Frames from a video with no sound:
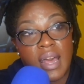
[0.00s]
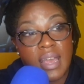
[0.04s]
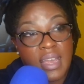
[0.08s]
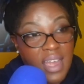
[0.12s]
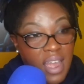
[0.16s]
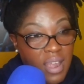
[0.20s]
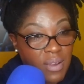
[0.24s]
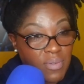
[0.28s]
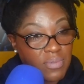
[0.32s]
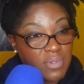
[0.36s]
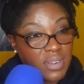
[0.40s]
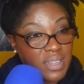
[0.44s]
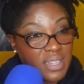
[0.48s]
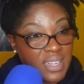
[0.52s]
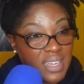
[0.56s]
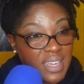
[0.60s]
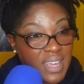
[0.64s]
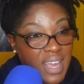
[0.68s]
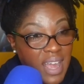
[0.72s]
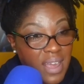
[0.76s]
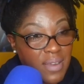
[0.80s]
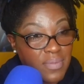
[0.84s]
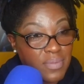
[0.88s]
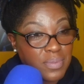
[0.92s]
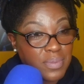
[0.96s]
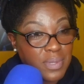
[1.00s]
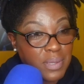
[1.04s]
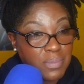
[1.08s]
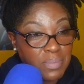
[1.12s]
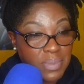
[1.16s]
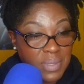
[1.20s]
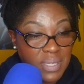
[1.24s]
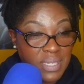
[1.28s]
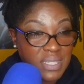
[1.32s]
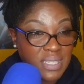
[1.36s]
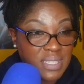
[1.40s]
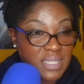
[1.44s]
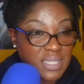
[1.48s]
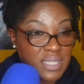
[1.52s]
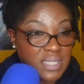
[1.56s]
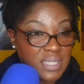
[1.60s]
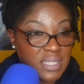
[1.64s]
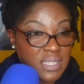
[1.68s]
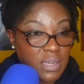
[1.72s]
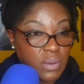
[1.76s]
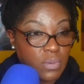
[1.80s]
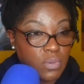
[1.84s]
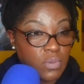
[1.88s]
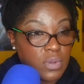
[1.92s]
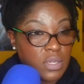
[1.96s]
Like I really gave him the
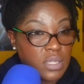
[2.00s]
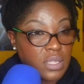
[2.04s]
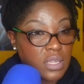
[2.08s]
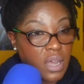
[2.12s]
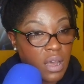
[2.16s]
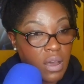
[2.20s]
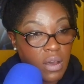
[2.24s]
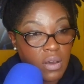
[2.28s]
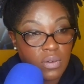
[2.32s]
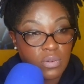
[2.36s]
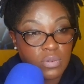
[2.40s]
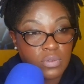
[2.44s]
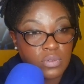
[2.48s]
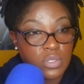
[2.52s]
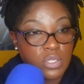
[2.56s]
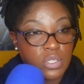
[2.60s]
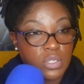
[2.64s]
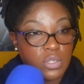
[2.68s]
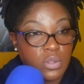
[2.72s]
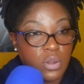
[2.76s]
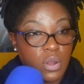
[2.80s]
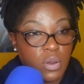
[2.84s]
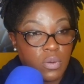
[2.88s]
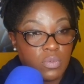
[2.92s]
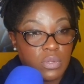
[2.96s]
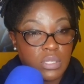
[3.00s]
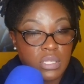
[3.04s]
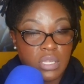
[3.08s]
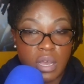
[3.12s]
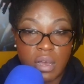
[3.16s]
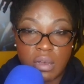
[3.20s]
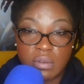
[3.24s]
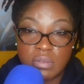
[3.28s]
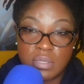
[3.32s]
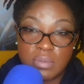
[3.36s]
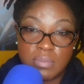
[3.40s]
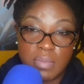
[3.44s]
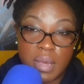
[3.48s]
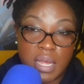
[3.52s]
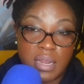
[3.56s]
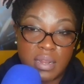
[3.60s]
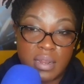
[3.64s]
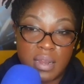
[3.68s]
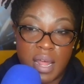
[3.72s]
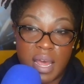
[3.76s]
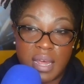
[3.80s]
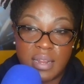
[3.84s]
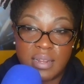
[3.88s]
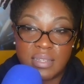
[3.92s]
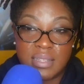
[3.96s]
business. And we talked, you know, we talked about
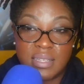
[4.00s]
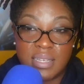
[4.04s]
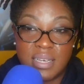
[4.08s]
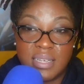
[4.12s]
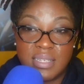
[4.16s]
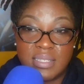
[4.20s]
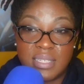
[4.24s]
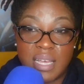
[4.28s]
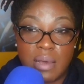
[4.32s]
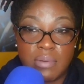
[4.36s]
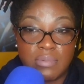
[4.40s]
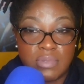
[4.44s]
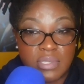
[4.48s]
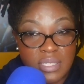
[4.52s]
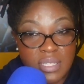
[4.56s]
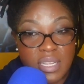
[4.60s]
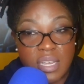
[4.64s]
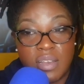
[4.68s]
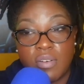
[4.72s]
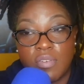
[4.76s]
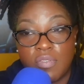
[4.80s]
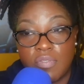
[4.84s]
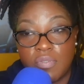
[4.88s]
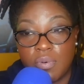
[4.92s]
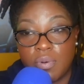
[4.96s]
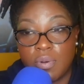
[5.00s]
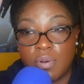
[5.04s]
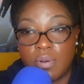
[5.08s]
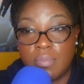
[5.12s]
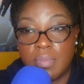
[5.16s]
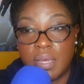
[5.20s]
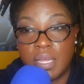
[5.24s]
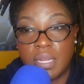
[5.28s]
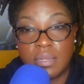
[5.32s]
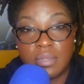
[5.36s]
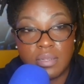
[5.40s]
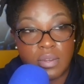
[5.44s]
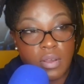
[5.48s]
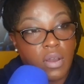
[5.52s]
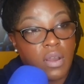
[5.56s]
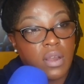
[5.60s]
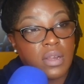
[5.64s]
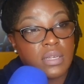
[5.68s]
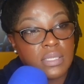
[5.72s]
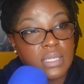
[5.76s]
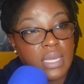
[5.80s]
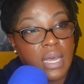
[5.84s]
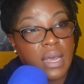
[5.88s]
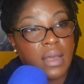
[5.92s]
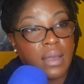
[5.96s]
a lot of things. I was there for him in a
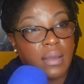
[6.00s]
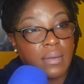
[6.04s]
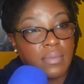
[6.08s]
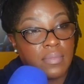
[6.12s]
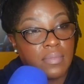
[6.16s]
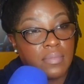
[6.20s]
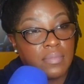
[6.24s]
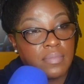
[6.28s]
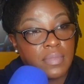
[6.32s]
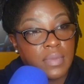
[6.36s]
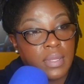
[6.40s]
dark time.